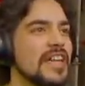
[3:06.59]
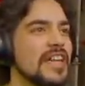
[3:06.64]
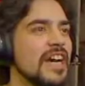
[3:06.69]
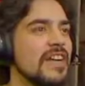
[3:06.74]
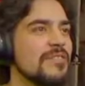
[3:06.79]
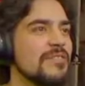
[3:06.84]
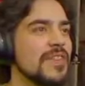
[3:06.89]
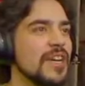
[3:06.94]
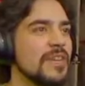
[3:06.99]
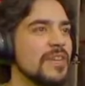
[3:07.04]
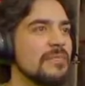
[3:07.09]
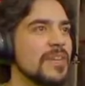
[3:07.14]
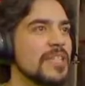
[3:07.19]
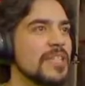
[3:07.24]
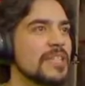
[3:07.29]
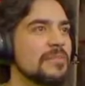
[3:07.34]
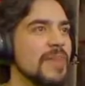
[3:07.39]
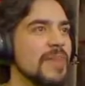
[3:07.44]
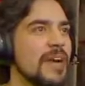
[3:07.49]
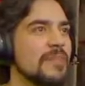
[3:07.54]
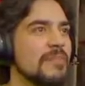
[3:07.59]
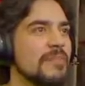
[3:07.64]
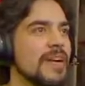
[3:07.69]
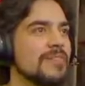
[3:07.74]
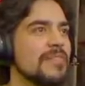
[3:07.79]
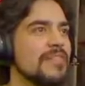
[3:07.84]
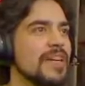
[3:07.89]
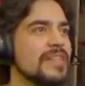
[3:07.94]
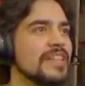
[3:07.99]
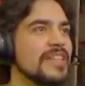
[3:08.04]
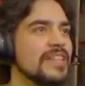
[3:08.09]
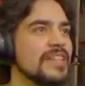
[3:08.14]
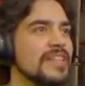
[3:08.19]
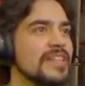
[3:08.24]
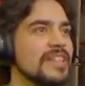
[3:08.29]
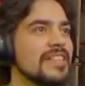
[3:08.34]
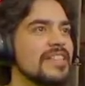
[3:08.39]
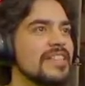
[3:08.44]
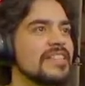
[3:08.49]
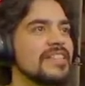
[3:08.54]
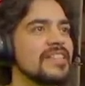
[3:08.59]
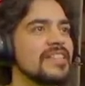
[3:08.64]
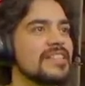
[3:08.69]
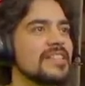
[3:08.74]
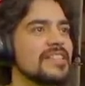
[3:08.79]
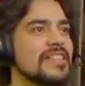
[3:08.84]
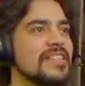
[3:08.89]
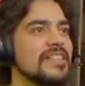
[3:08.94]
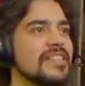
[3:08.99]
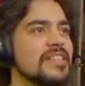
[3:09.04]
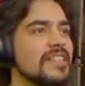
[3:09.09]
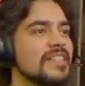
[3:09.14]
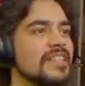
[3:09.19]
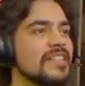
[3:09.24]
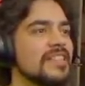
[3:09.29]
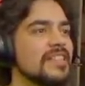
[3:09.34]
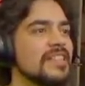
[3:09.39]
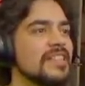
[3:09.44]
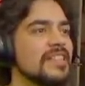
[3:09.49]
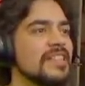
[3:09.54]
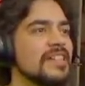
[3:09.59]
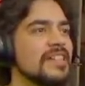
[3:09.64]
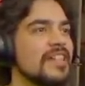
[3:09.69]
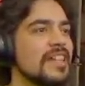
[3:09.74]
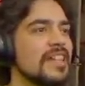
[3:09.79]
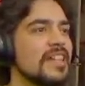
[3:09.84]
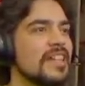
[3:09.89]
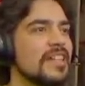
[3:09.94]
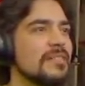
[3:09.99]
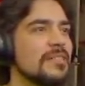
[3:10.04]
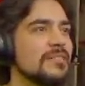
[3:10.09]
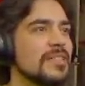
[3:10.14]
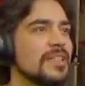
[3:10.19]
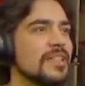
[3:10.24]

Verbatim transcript: I'm very much about my fantasies. And I'm...